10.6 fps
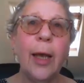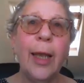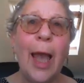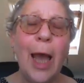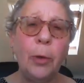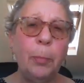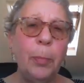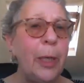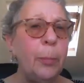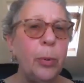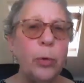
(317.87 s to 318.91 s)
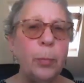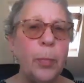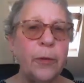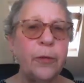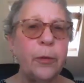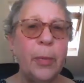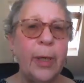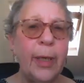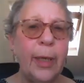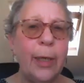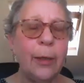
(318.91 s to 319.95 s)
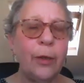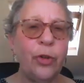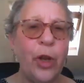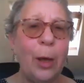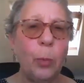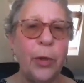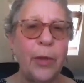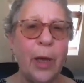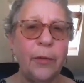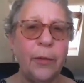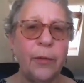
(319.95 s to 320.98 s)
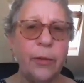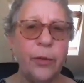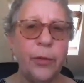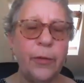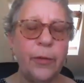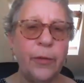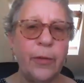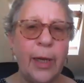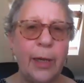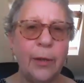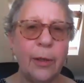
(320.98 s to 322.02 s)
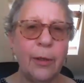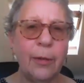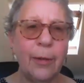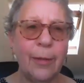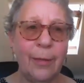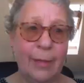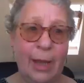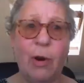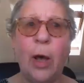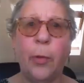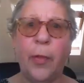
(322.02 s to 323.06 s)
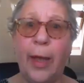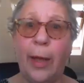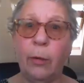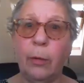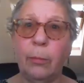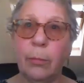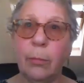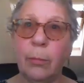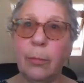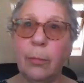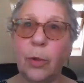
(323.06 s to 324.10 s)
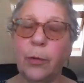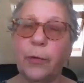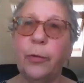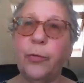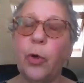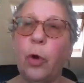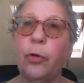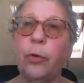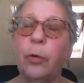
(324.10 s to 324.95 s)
Can people possibly chat with us just to say that they're out there? Because if not,